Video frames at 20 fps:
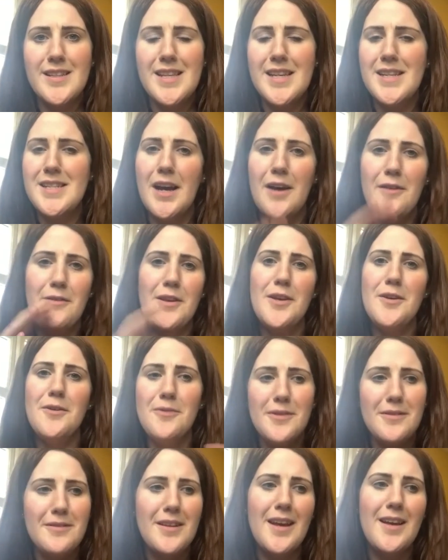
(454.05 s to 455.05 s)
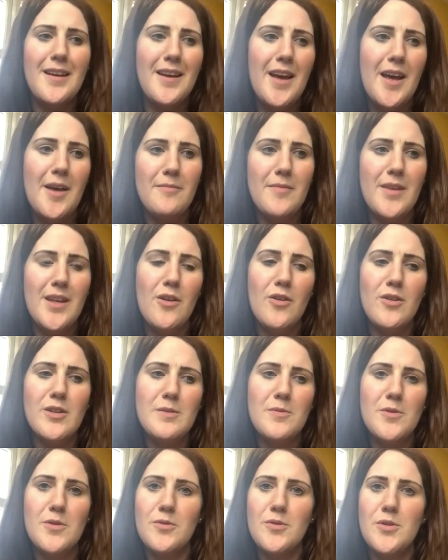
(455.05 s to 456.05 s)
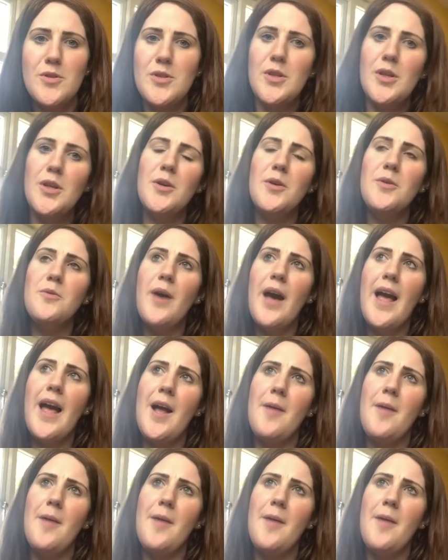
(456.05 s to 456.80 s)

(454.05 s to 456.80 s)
they tell you and in hospital to do,